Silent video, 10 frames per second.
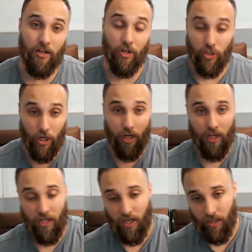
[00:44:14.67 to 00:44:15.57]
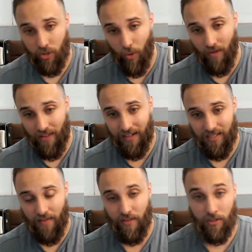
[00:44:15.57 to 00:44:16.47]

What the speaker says: or 1297.